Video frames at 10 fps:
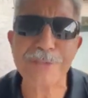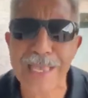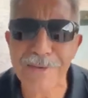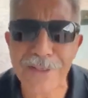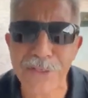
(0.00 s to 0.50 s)

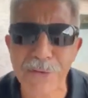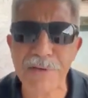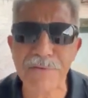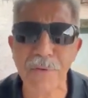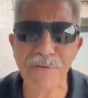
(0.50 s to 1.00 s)
Couple hours
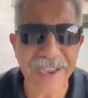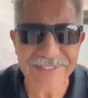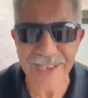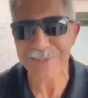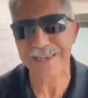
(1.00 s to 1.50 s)
a night at
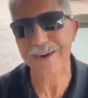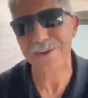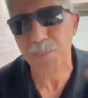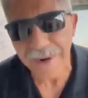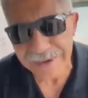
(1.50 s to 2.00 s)
night when the kids
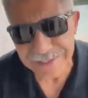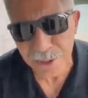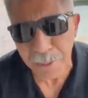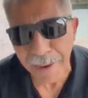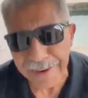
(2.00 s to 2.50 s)
go to sleep, you
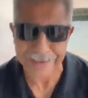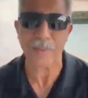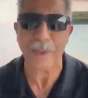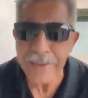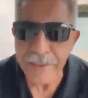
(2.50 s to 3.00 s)
just do that on
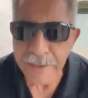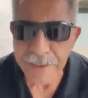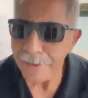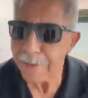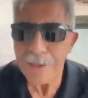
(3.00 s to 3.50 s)
the internet,
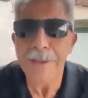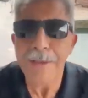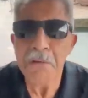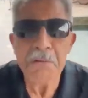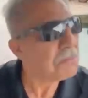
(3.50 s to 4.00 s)
right?
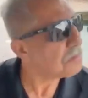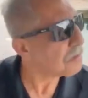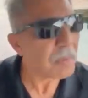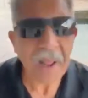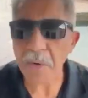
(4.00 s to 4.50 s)
Check
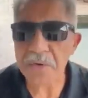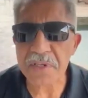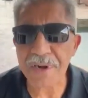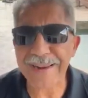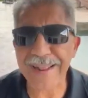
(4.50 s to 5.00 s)
this out.
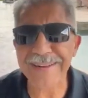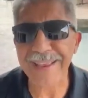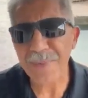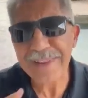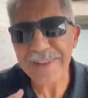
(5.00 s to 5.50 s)
Brother
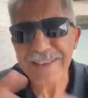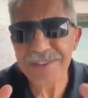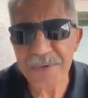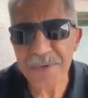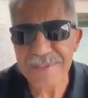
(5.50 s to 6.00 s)
A's all
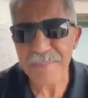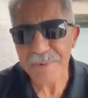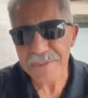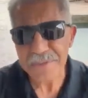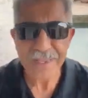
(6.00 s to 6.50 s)
that massive action.